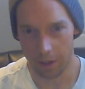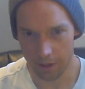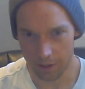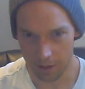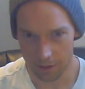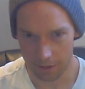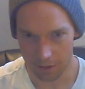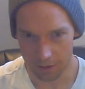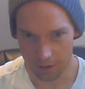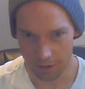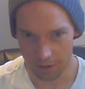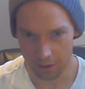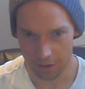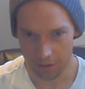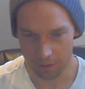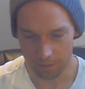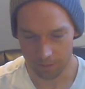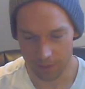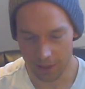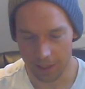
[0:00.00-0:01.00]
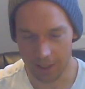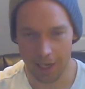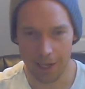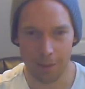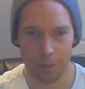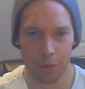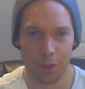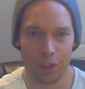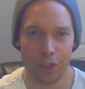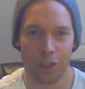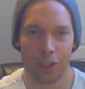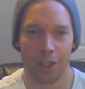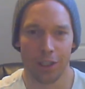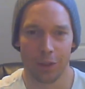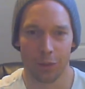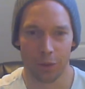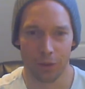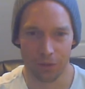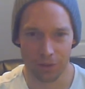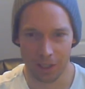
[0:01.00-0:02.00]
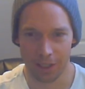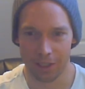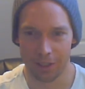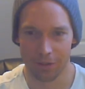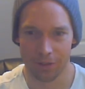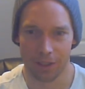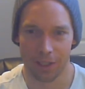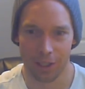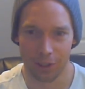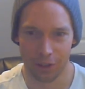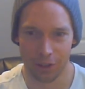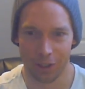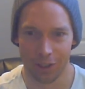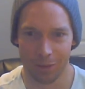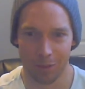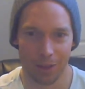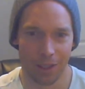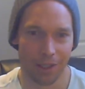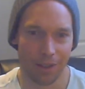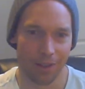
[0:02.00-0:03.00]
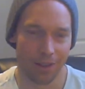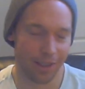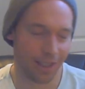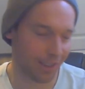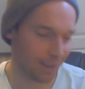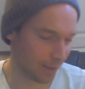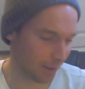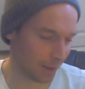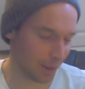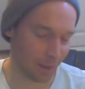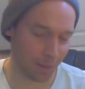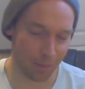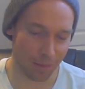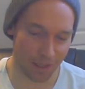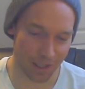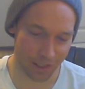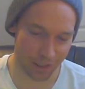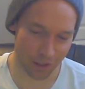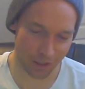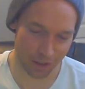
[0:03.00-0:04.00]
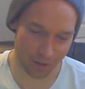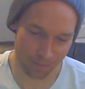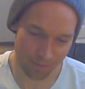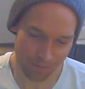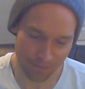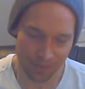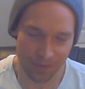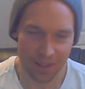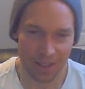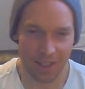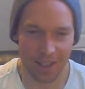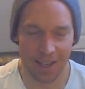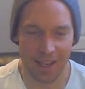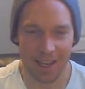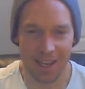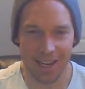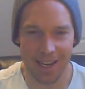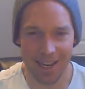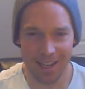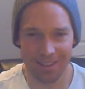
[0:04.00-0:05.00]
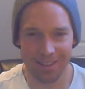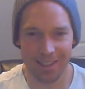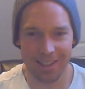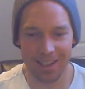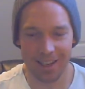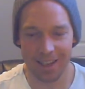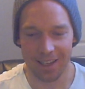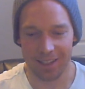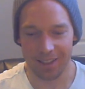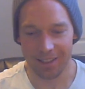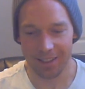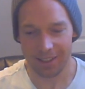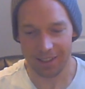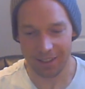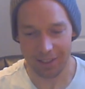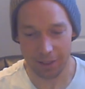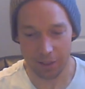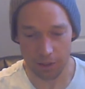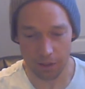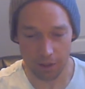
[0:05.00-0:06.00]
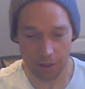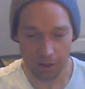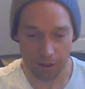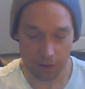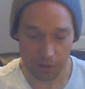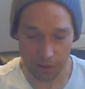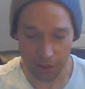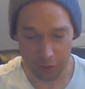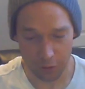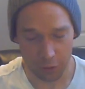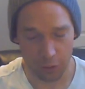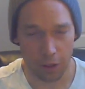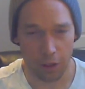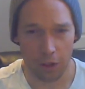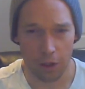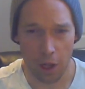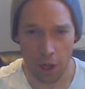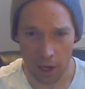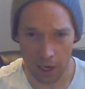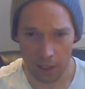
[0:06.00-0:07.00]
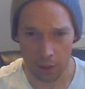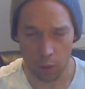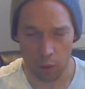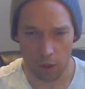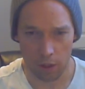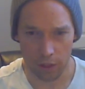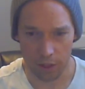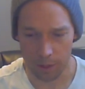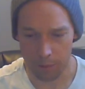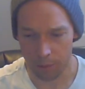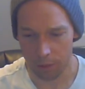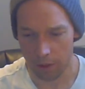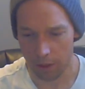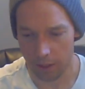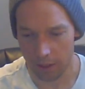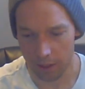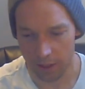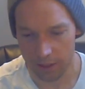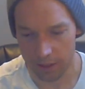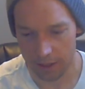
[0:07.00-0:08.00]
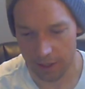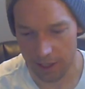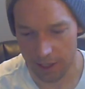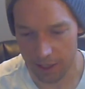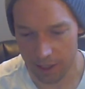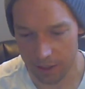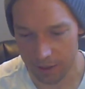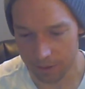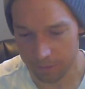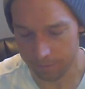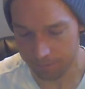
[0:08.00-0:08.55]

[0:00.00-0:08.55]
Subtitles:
these, you know? Like, I appreciate the reflective touches, but it's a little much. In the end, these are all high-quality products, and